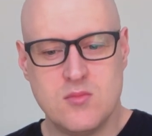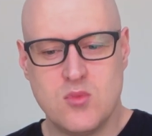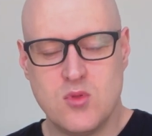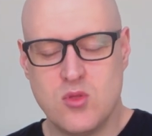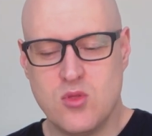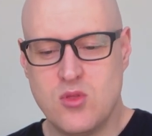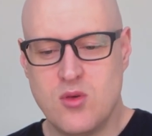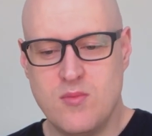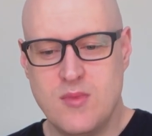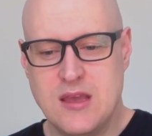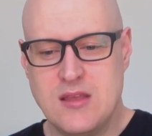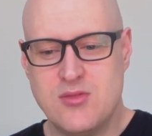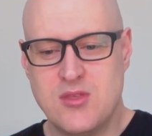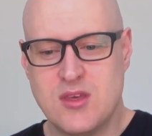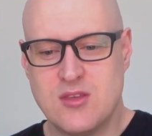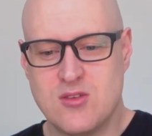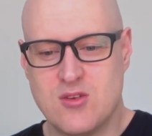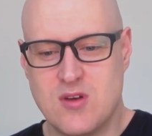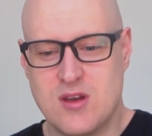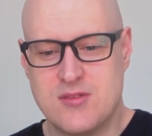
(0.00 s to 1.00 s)
The main
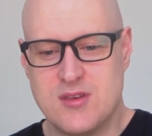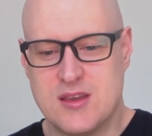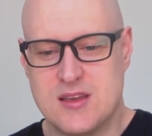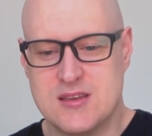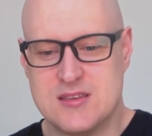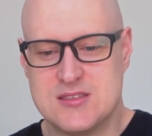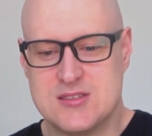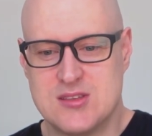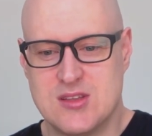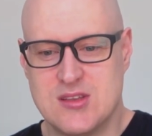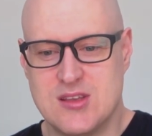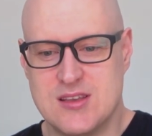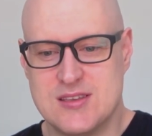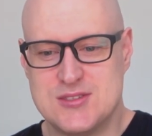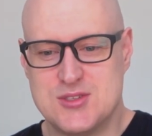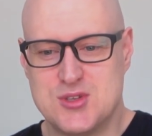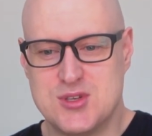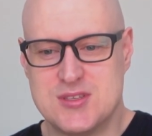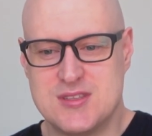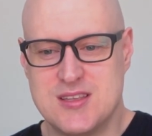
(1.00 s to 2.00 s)
thing, though, I think is
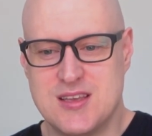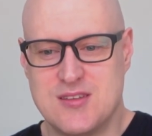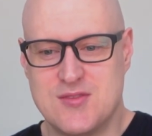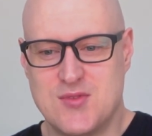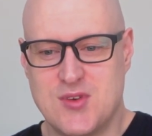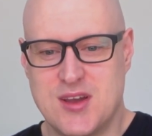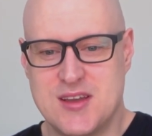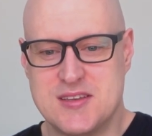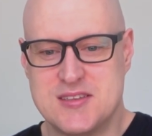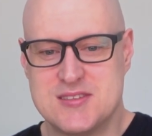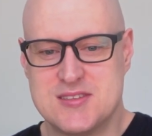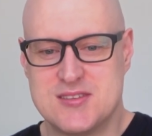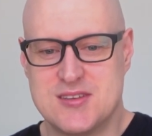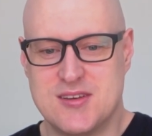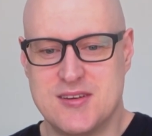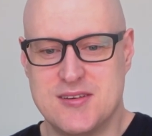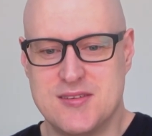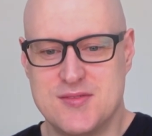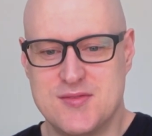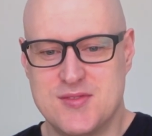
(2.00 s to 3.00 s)
just the advice
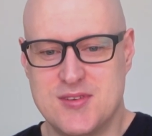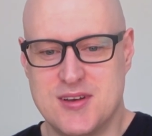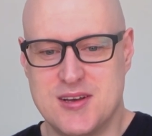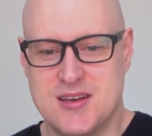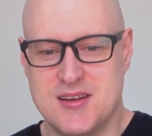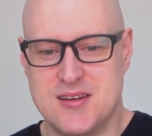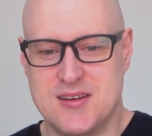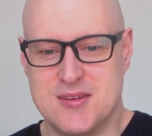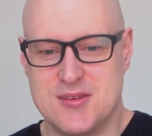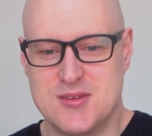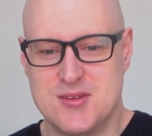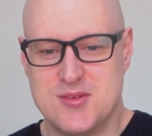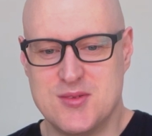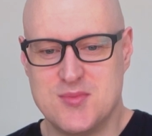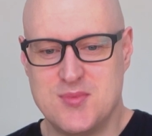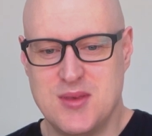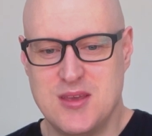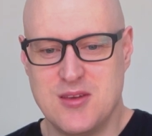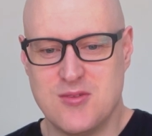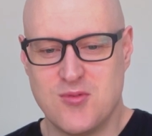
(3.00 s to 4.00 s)
of
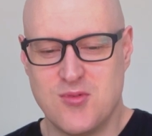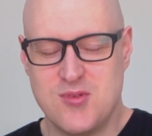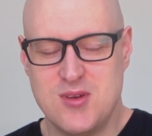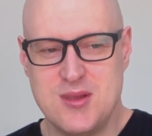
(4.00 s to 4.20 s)
being